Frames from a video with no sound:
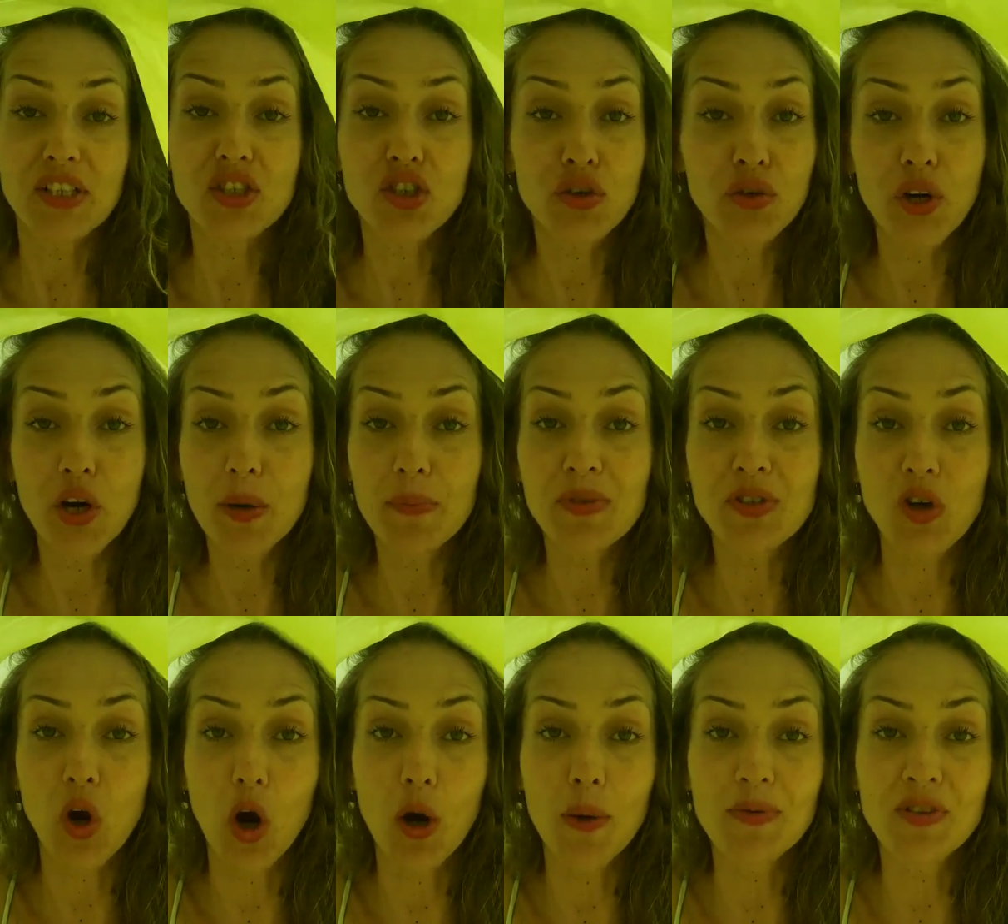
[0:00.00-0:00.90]
But true
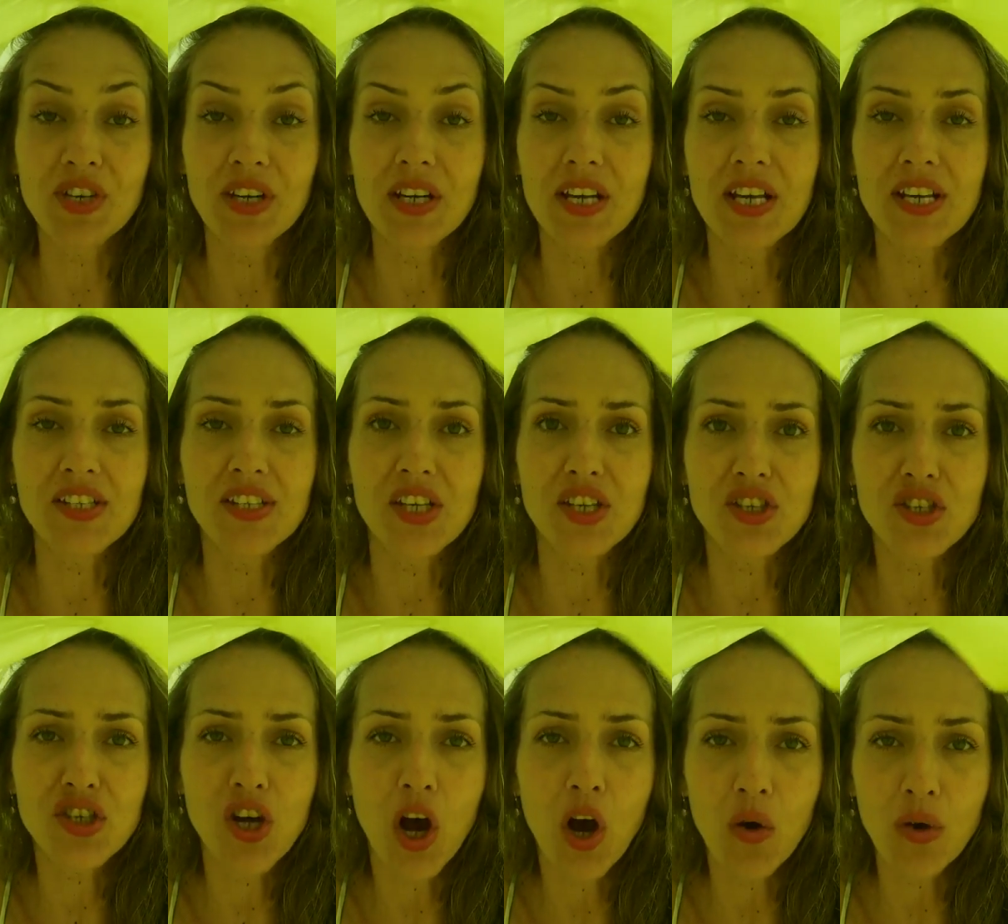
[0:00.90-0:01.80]
absorption is the
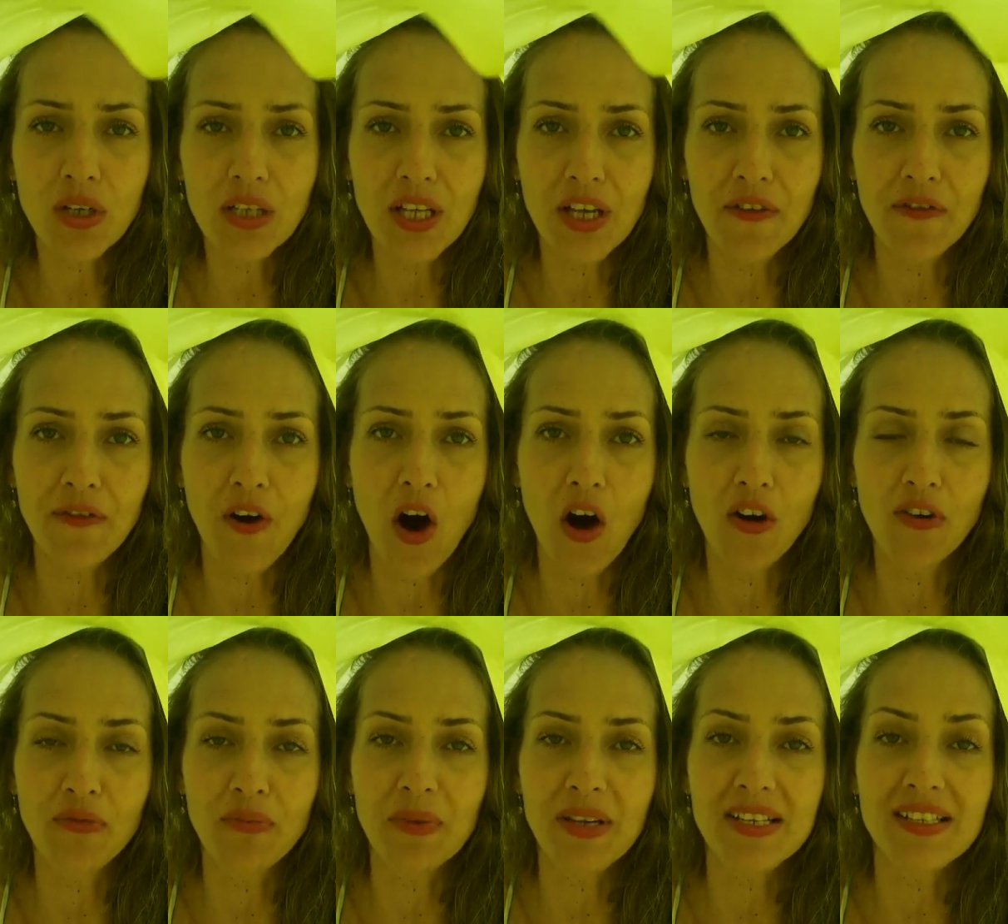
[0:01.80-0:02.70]
total
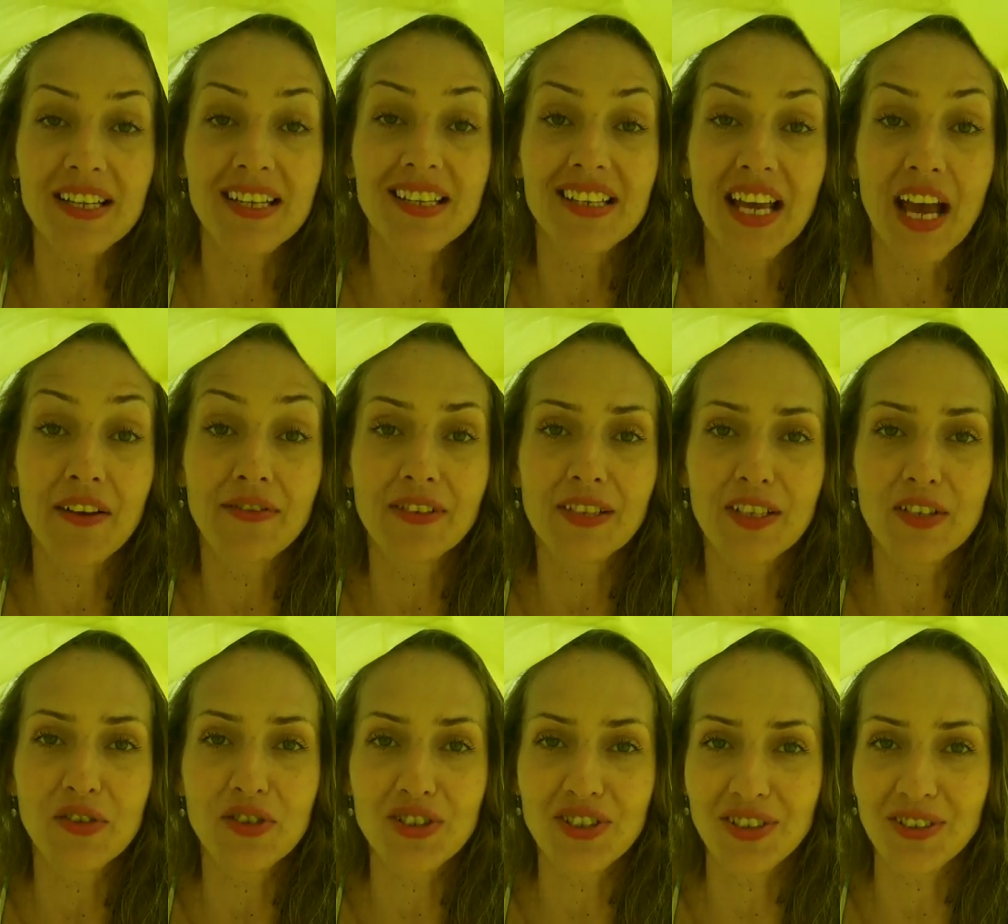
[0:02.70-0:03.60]
evolvement in the
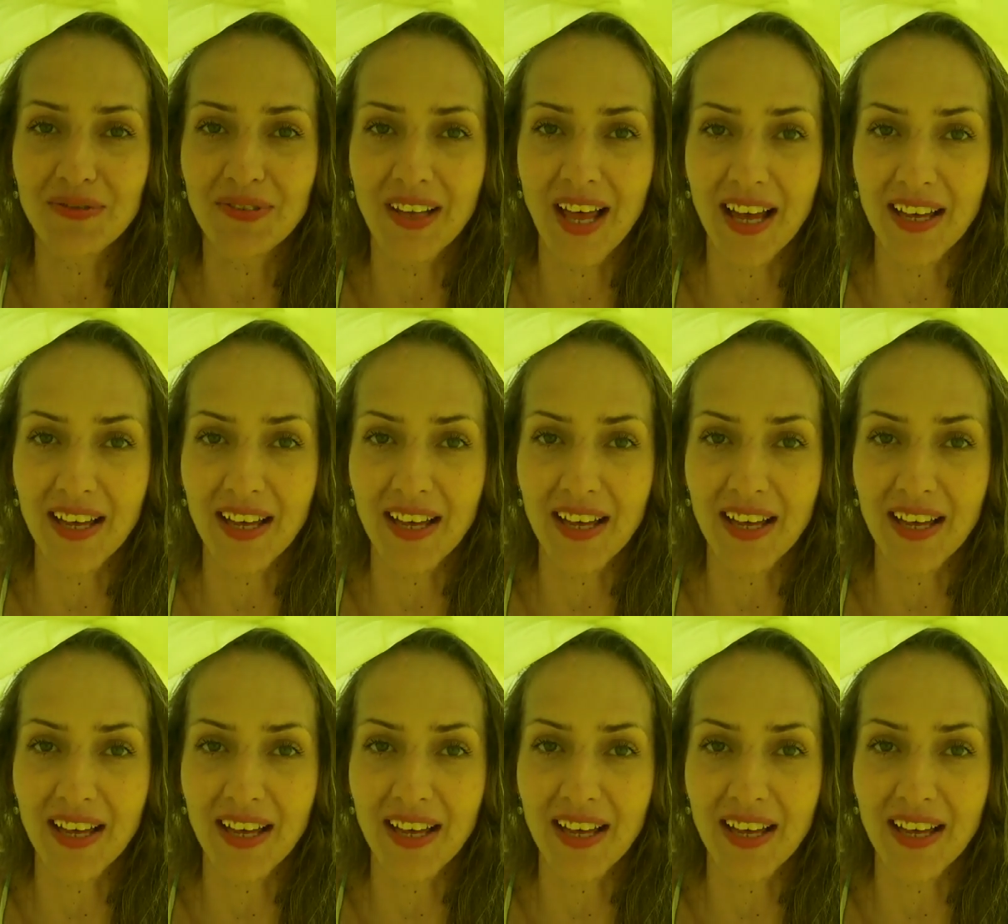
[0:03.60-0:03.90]
evolution of